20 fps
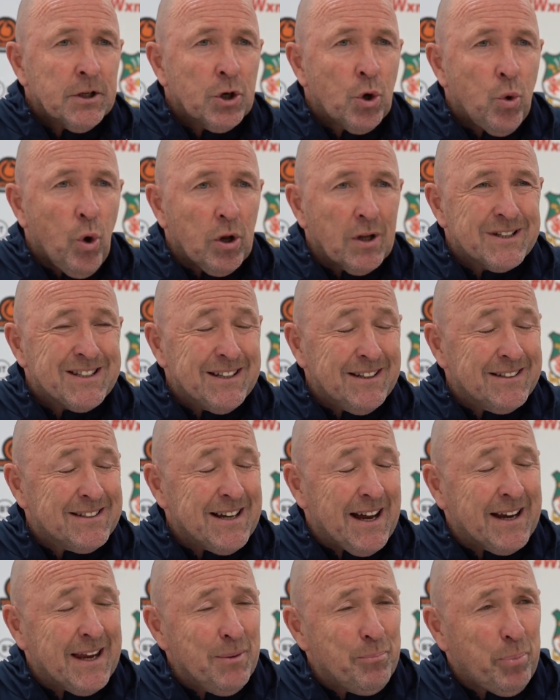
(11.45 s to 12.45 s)
quality
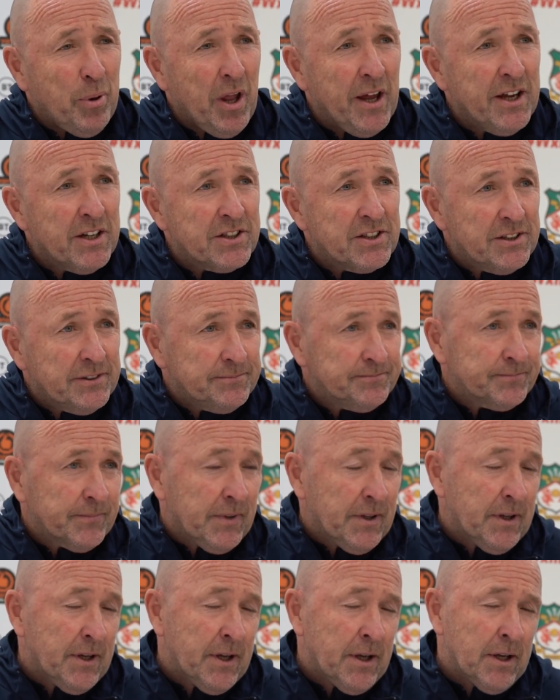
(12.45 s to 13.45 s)
attacking players.
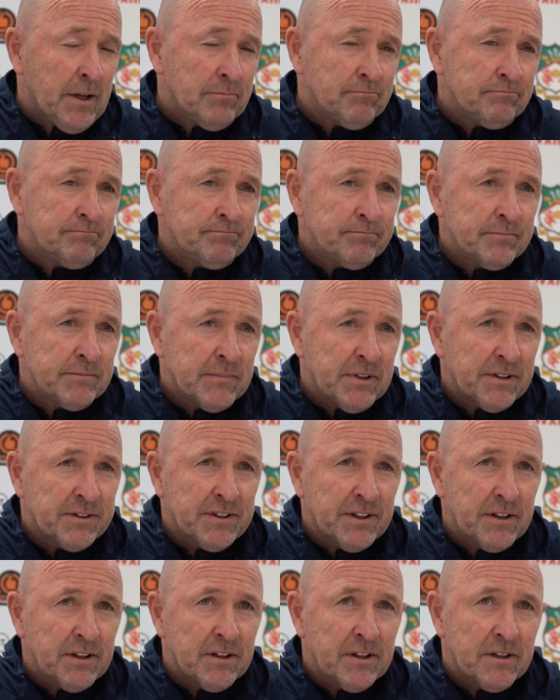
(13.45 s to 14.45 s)
I
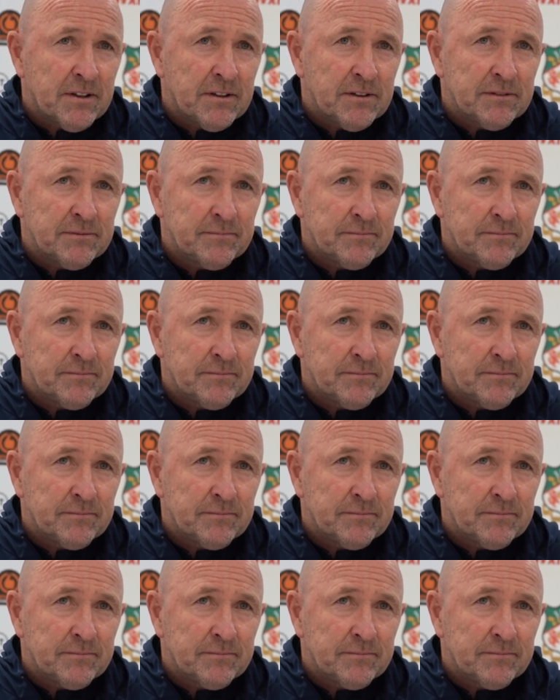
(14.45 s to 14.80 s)
think that